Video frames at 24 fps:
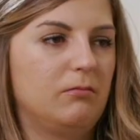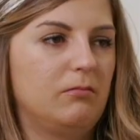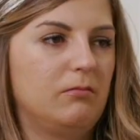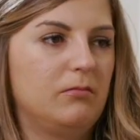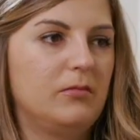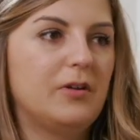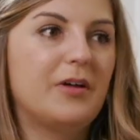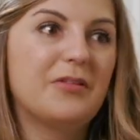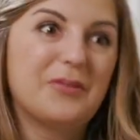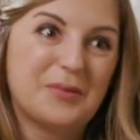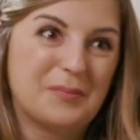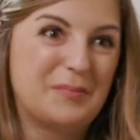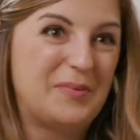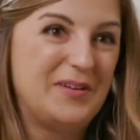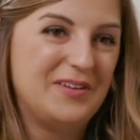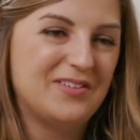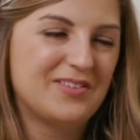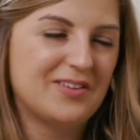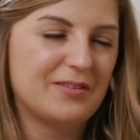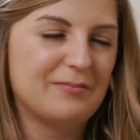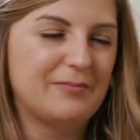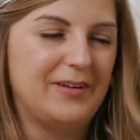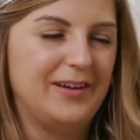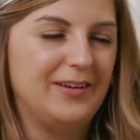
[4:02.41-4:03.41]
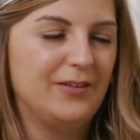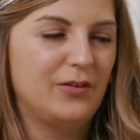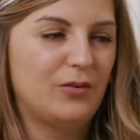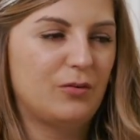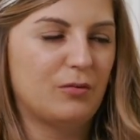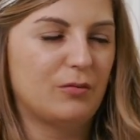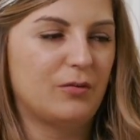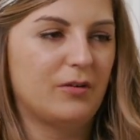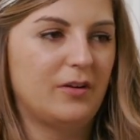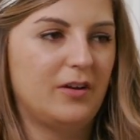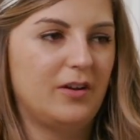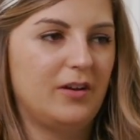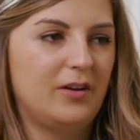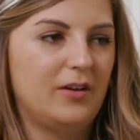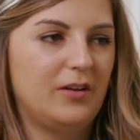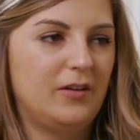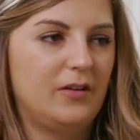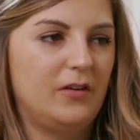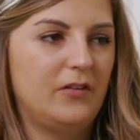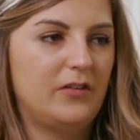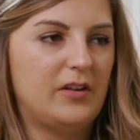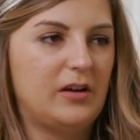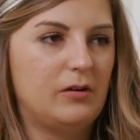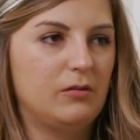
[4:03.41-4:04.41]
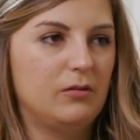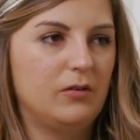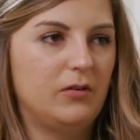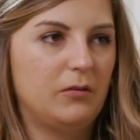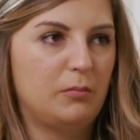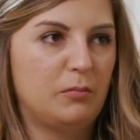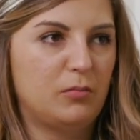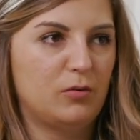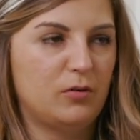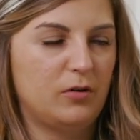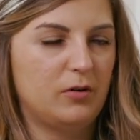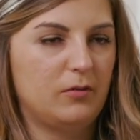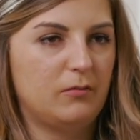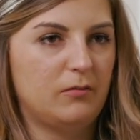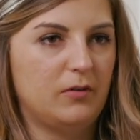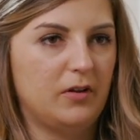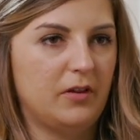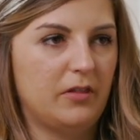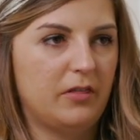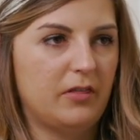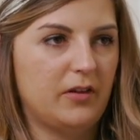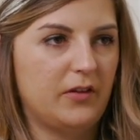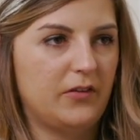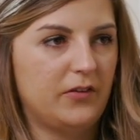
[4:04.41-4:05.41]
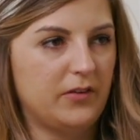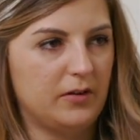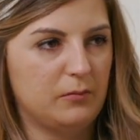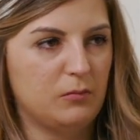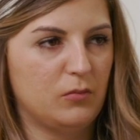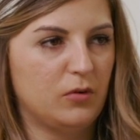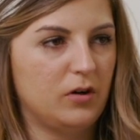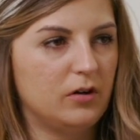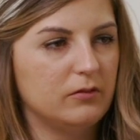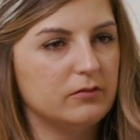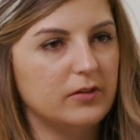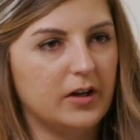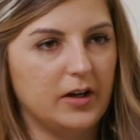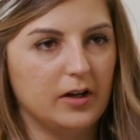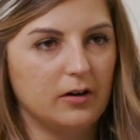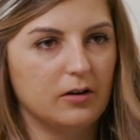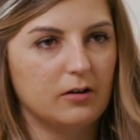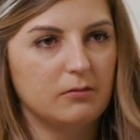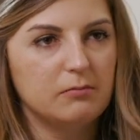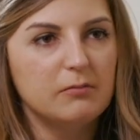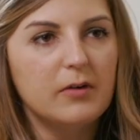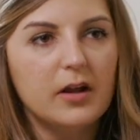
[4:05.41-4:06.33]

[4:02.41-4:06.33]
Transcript: Another piece of my story is I was born with a somewhat rare